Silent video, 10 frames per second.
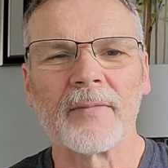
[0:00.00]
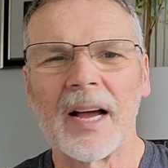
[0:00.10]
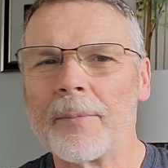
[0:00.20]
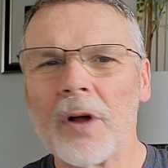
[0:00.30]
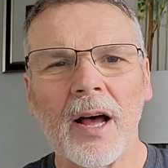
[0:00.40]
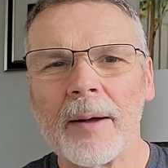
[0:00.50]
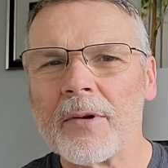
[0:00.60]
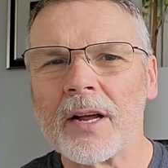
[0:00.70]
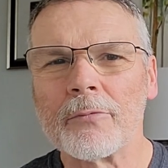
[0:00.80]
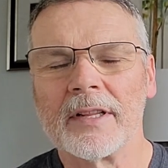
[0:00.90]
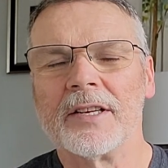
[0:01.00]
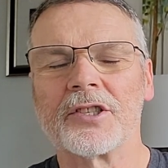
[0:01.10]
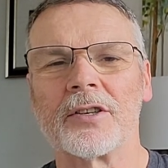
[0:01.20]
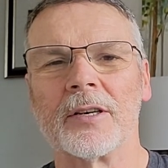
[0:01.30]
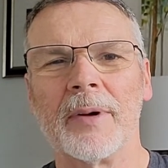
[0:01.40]
I'm not really
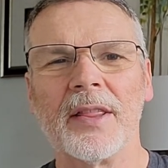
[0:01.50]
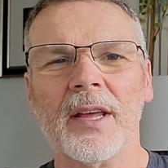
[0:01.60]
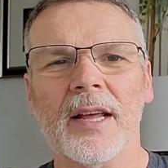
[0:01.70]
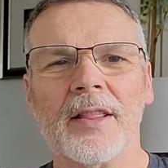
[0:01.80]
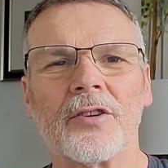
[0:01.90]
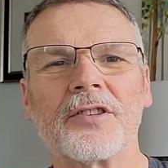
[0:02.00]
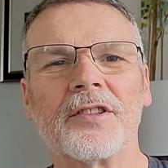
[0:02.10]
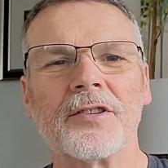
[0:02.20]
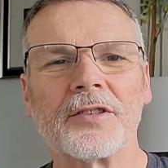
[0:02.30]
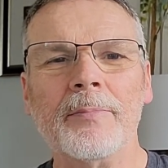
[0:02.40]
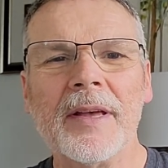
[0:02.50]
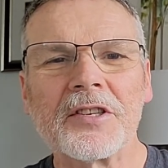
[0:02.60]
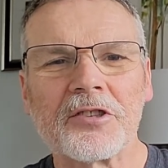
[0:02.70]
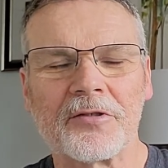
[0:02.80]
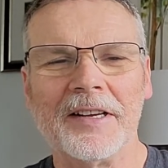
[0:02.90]
sure, but there's
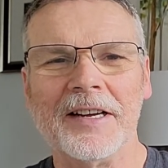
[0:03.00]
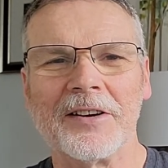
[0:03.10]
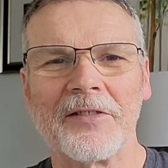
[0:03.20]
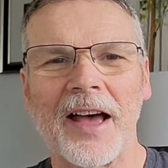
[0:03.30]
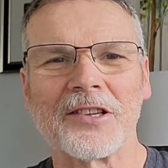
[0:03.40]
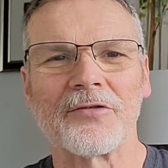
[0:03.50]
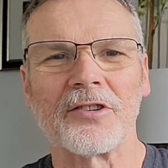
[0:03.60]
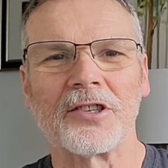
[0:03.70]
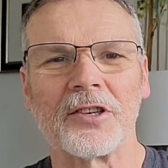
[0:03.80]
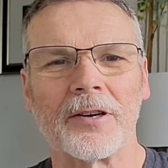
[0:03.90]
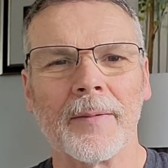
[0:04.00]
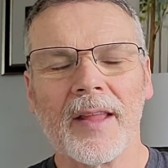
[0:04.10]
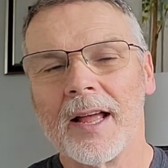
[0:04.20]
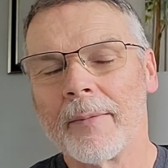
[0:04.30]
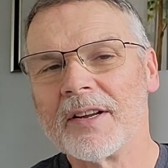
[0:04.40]
mystery here, that's for sure.
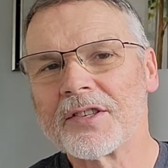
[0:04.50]
I mean,